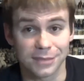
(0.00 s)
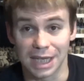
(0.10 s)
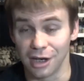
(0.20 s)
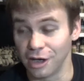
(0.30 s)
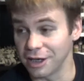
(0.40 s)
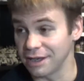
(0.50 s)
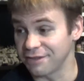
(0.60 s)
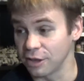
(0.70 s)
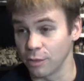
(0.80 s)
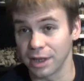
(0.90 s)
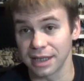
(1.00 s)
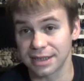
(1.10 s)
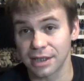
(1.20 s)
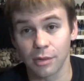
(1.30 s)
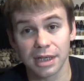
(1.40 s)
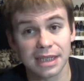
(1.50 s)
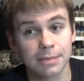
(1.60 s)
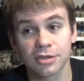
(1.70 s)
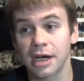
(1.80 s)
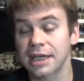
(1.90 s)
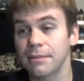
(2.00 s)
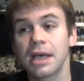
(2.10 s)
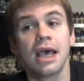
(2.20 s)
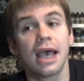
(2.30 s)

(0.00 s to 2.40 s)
If you don't want to, let's say you don't want to deep strike him,